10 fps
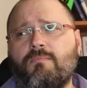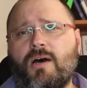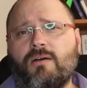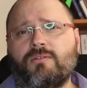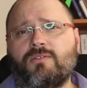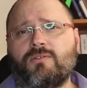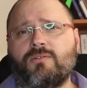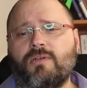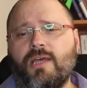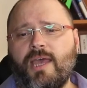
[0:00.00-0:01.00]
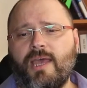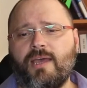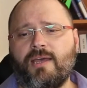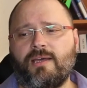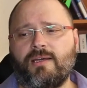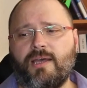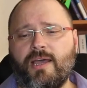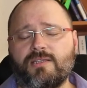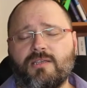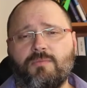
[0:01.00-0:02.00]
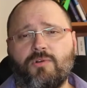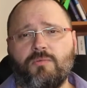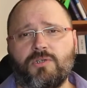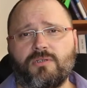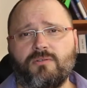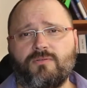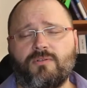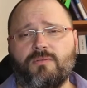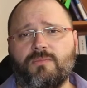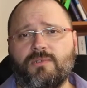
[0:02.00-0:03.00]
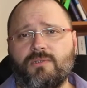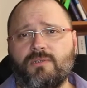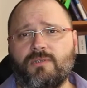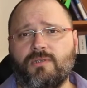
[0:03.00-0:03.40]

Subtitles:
bound to ask permission from the